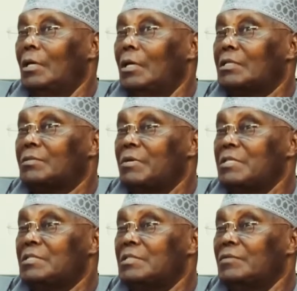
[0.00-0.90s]

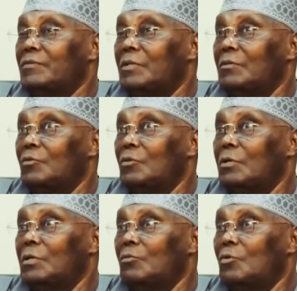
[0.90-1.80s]
expensive and
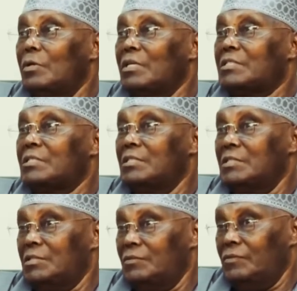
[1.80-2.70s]
more
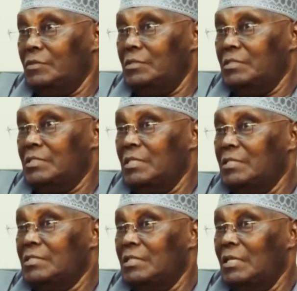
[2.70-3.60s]
extensive, in the
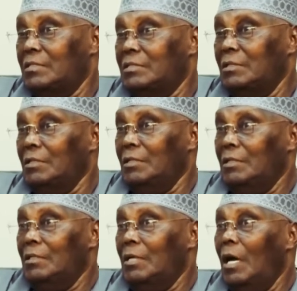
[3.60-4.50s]
sense that
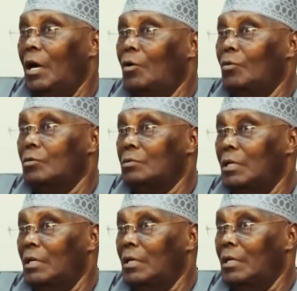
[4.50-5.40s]
now,
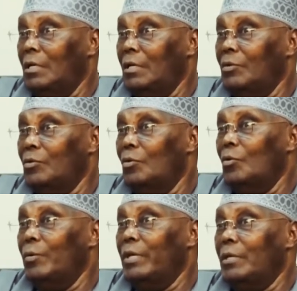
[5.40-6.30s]

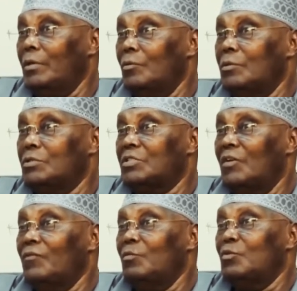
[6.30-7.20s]
we
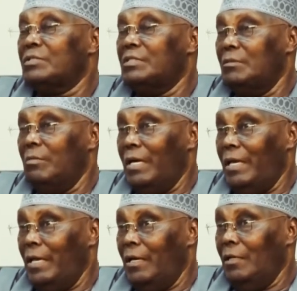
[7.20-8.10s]
travel mostly by
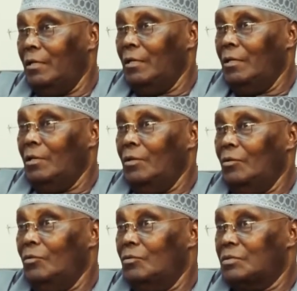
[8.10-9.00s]
air.
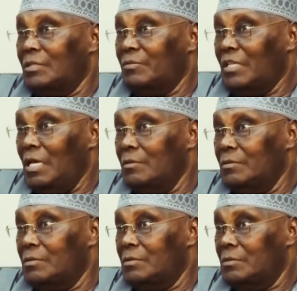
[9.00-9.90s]
You
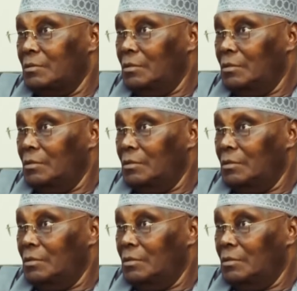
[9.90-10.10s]
sometimes